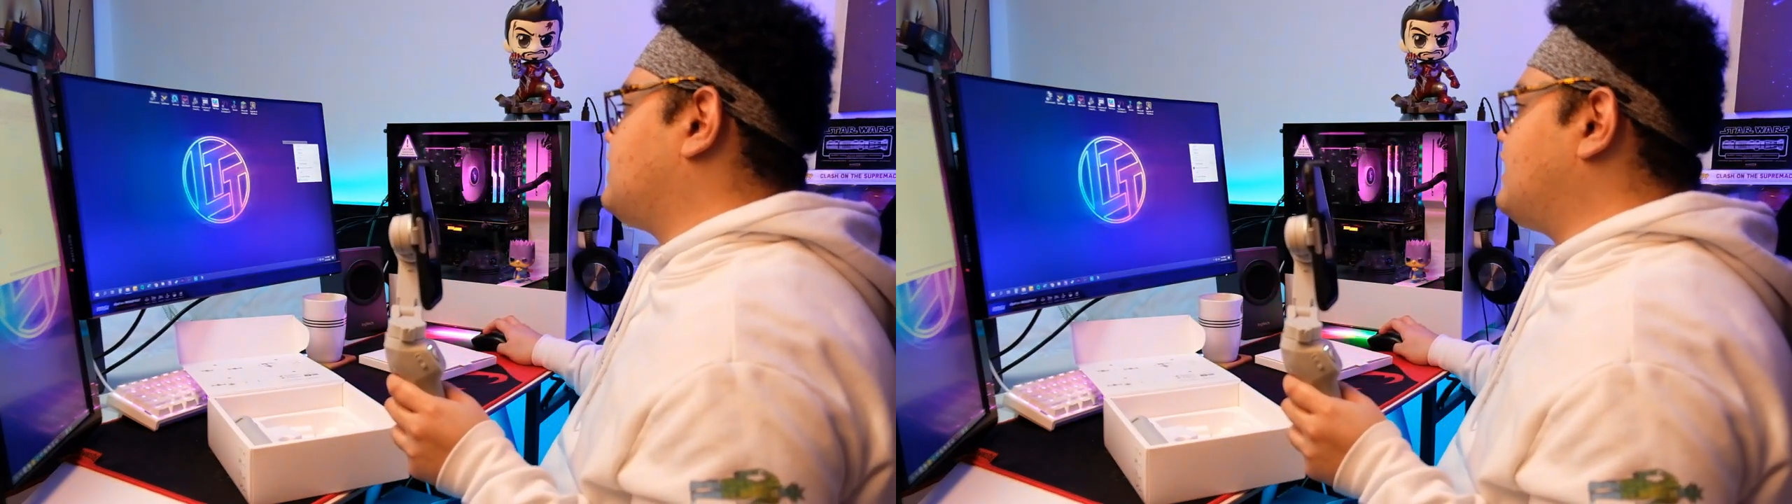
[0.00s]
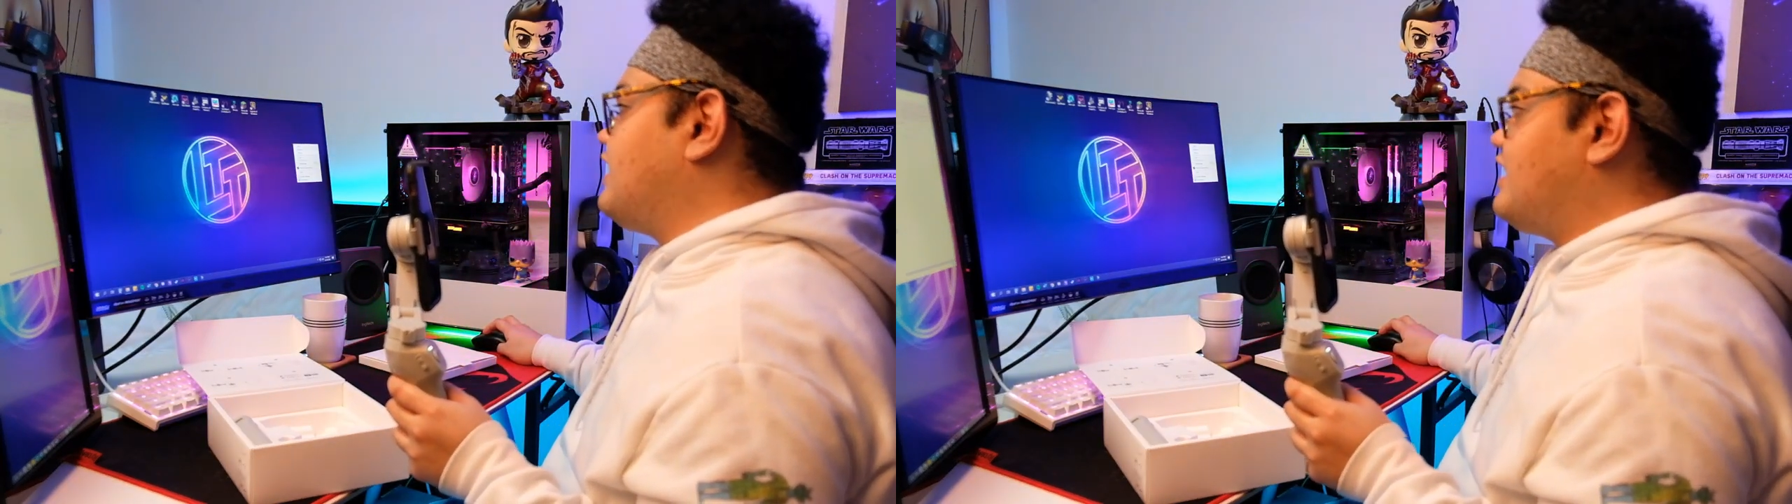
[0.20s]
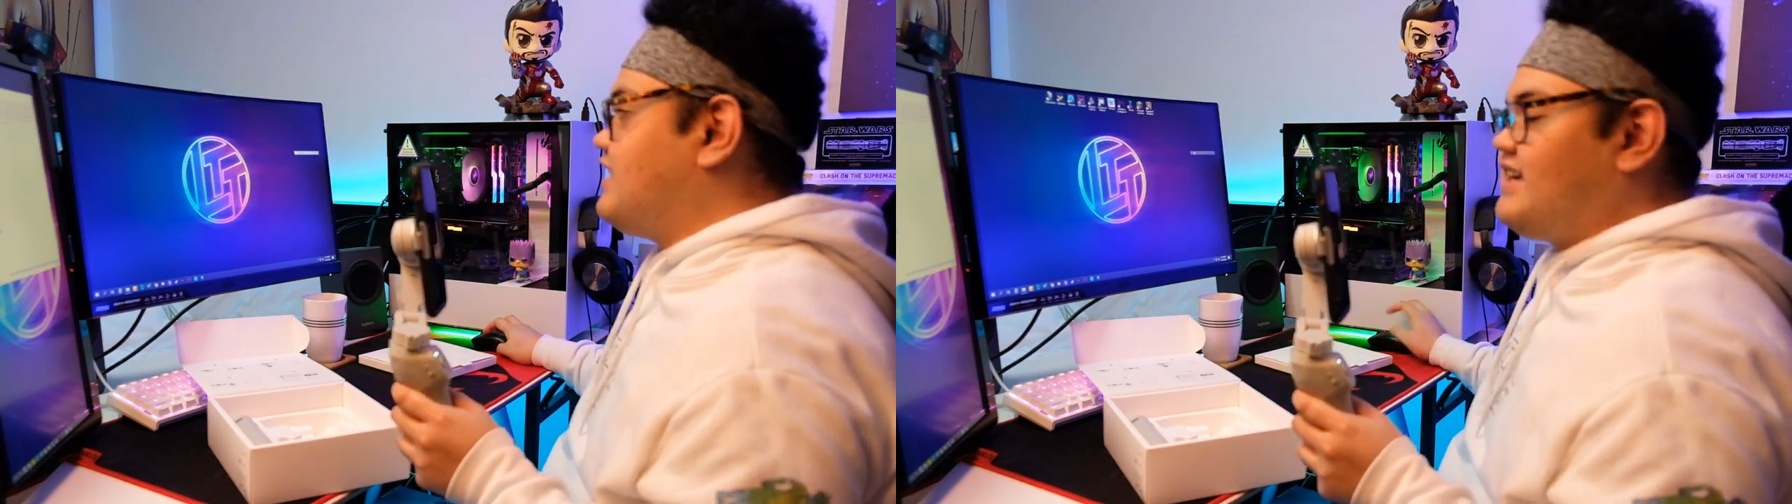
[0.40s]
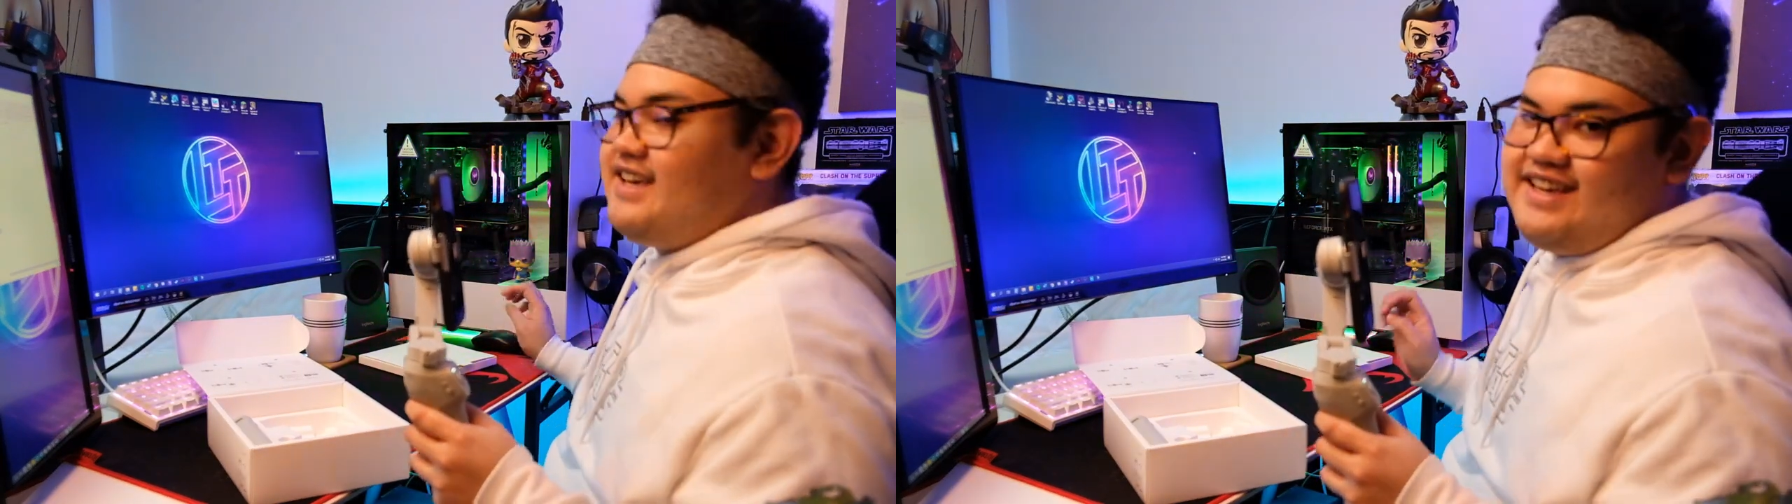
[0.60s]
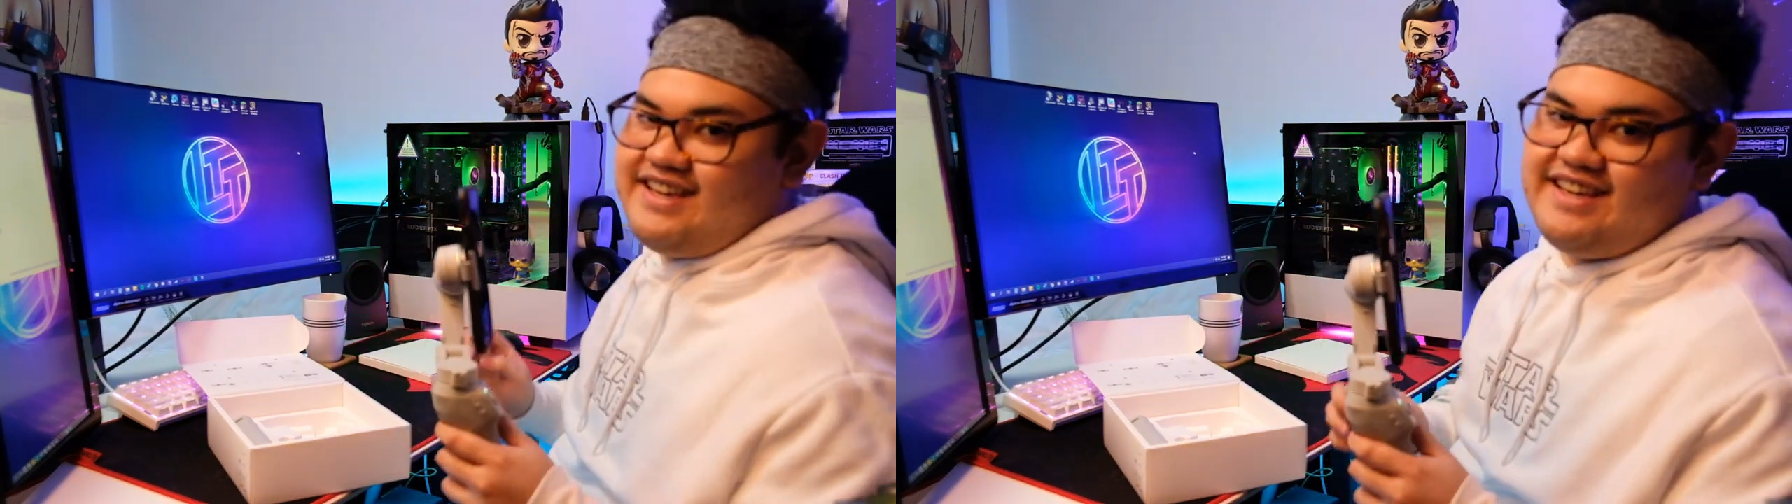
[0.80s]

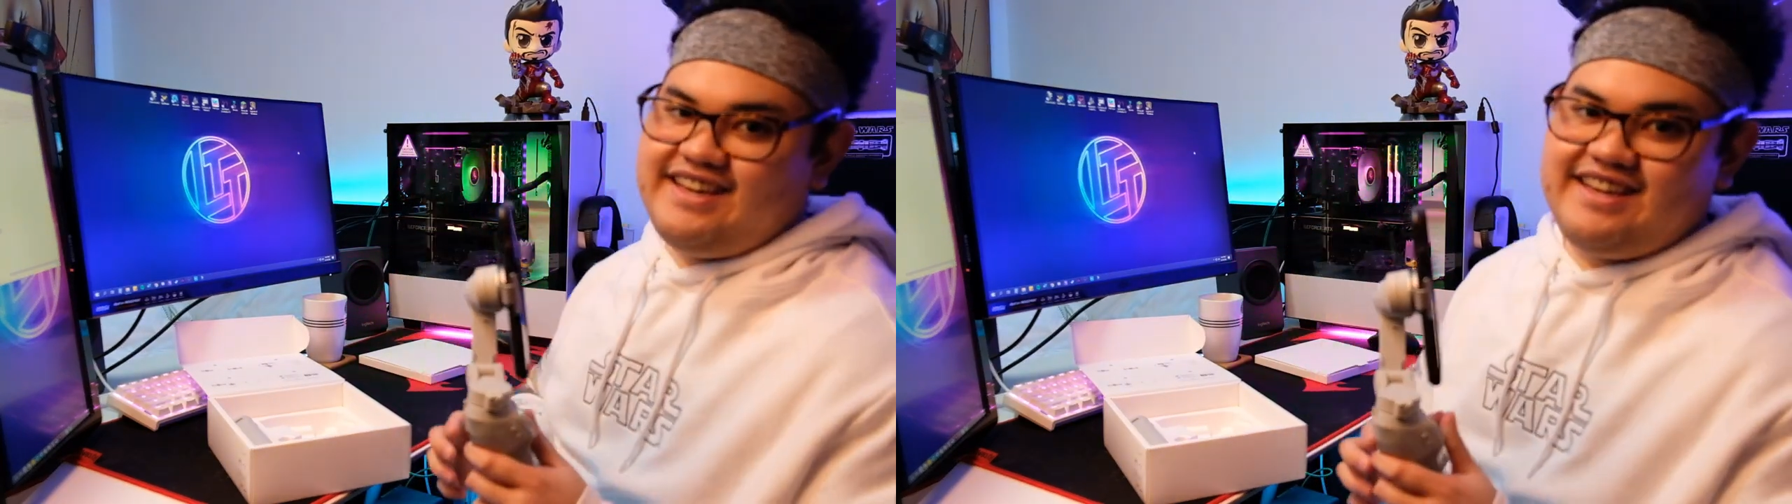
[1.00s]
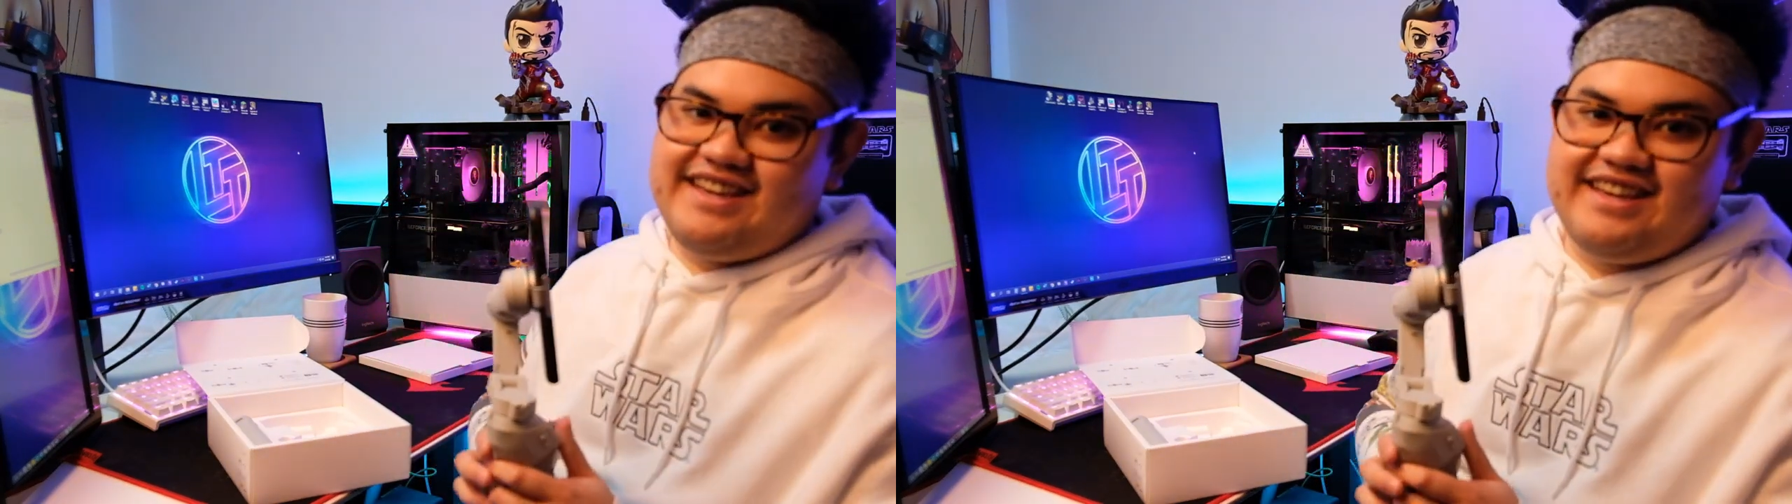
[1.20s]
It's